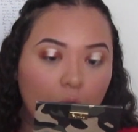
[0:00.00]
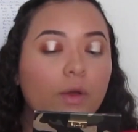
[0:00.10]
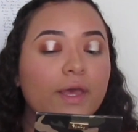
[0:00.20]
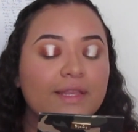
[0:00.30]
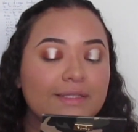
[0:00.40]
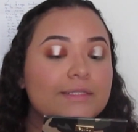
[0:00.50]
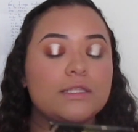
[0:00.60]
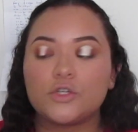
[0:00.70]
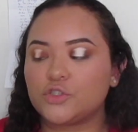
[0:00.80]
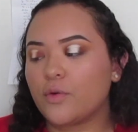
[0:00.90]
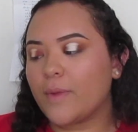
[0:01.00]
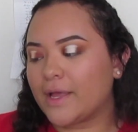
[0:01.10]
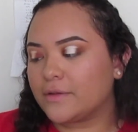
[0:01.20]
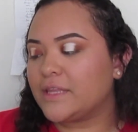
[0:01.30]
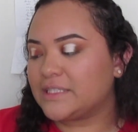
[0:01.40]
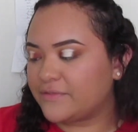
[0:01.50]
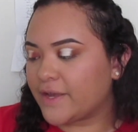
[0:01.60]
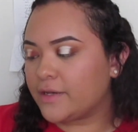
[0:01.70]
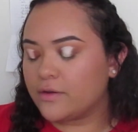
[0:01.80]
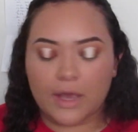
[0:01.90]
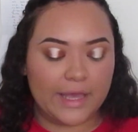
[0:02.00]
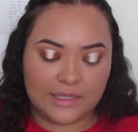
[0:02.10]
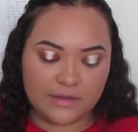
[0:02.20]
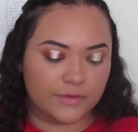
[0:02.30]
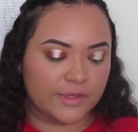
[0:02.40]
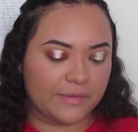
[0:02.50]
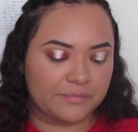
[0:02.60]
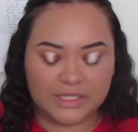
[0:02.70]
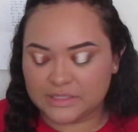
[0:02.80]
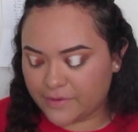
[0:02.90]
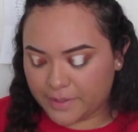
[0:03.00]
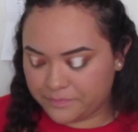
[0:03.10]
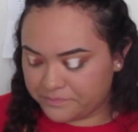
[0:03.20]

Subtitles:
Okay, that doesn't look so bad. That's fine. I can live with that. That's fine.